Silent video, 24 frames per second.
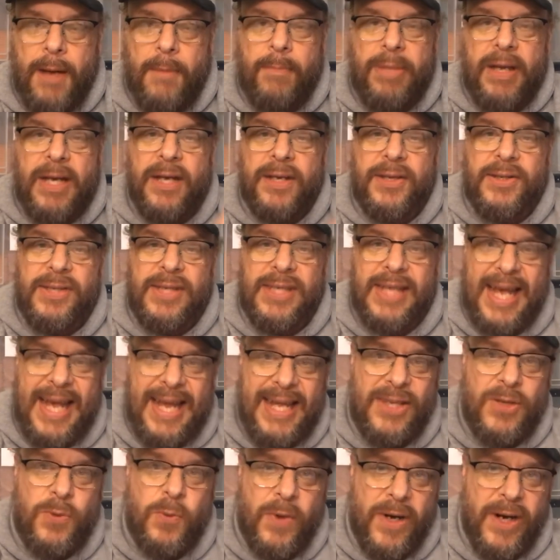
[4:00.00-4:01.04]
Because
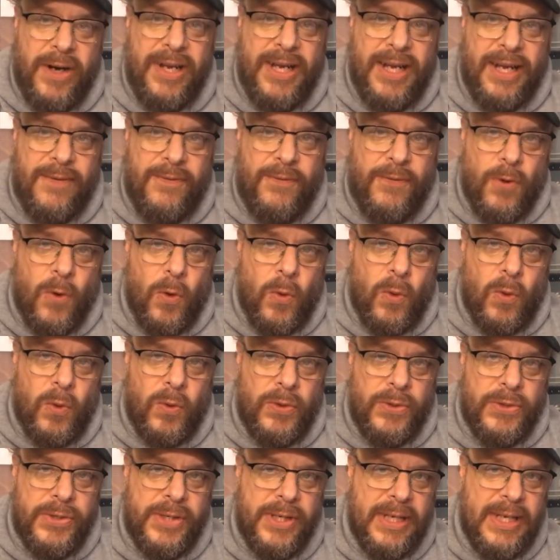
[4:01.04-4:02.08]
that's where Nick
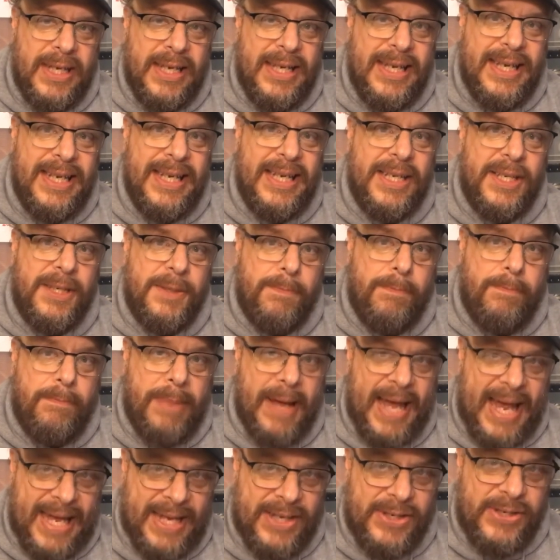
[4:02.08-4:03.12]
Foles is
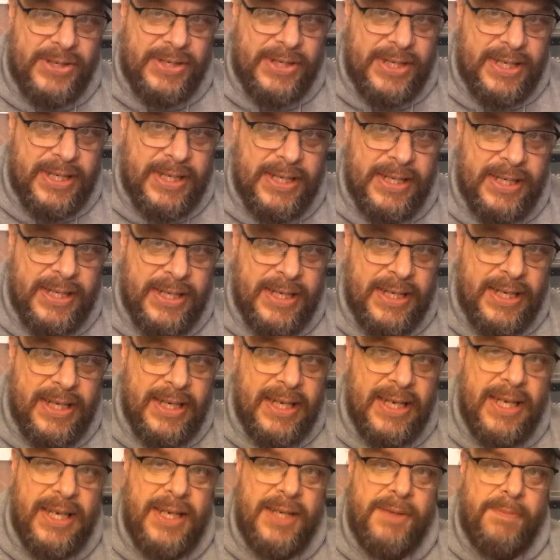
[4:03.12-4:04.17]
best.
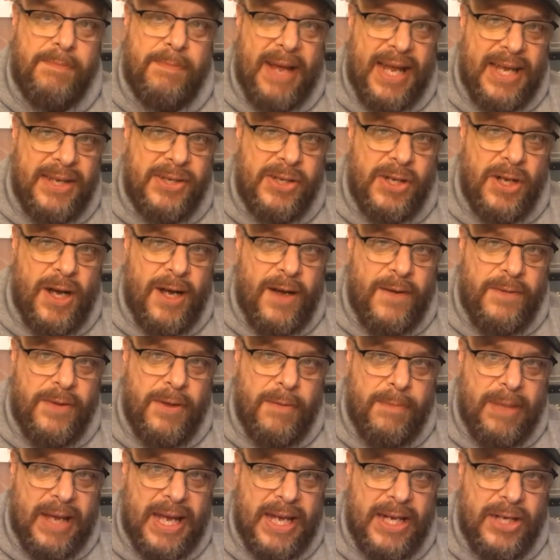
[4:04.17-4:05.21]
He's best off the
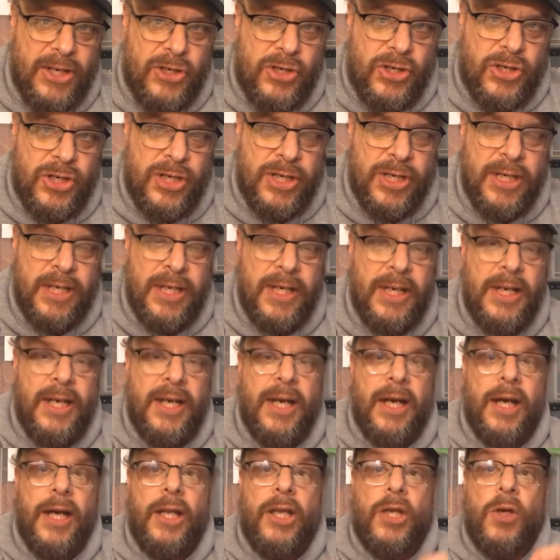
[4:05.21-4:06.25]
bench.
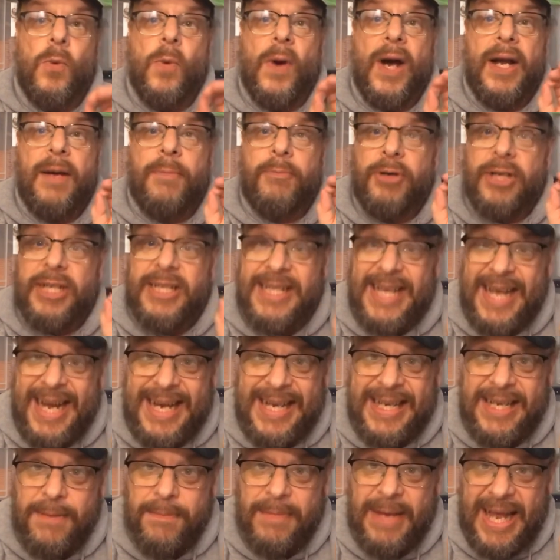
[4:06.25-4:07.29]
You want to
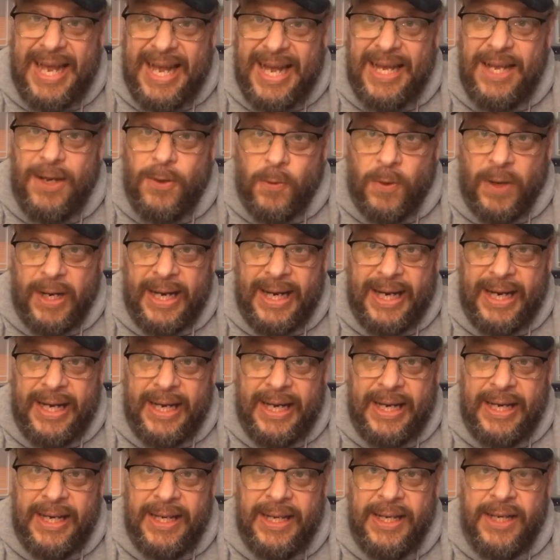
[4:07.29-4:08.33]
protect him
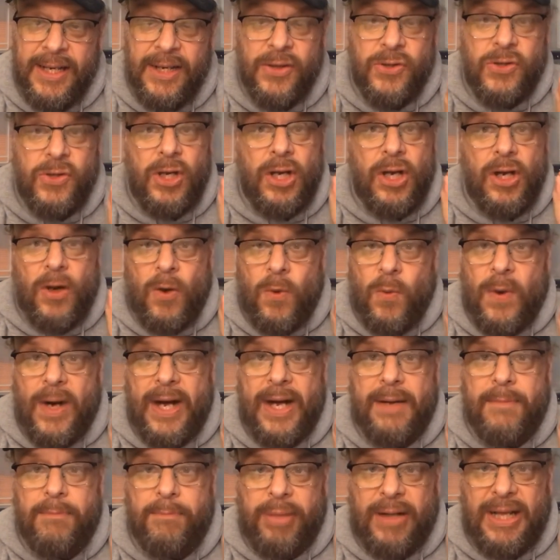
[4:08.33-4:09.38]
anyway, so you don't
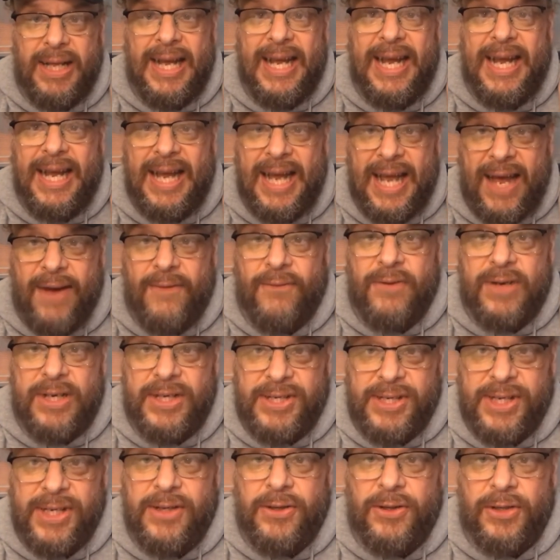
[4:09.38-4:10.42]
want him playing every
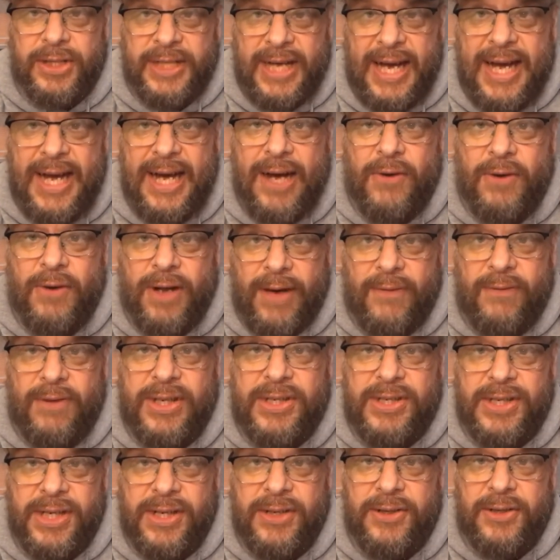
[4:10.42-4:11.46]
single down, every
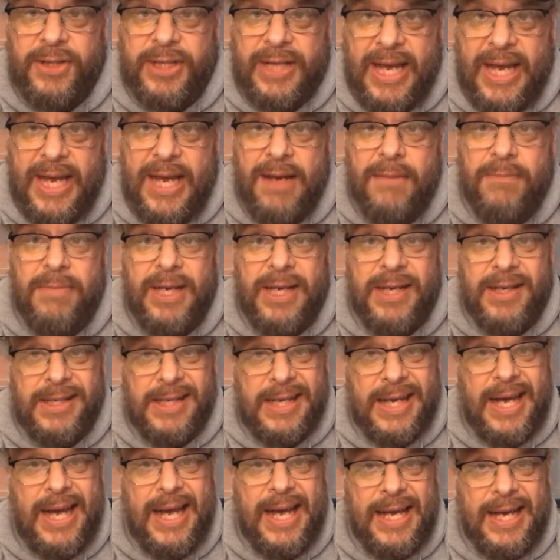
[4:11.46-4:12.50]
single game, because the
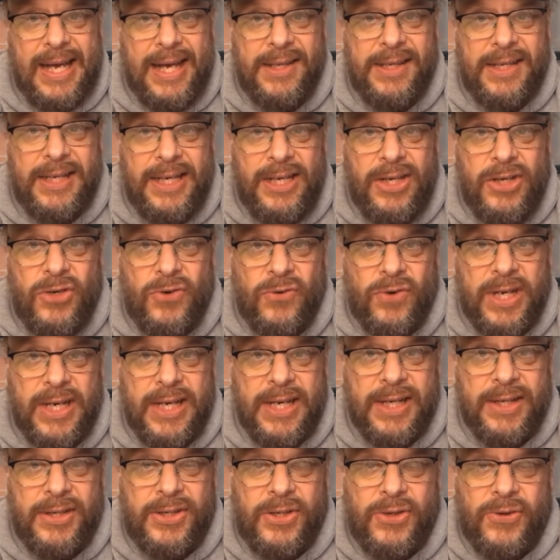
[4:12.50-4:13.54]
guy has an injury
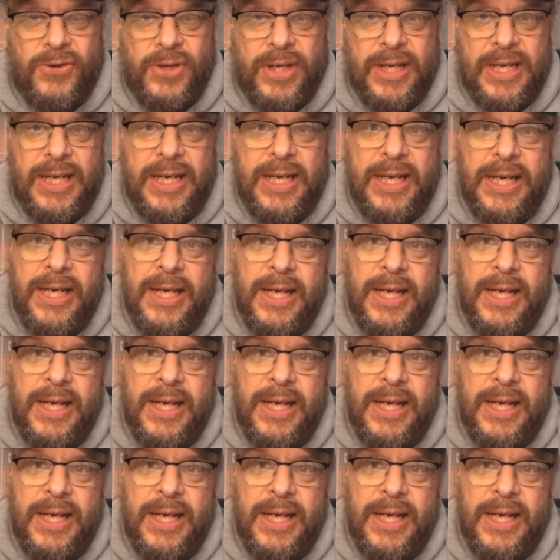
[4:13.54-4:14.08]
history.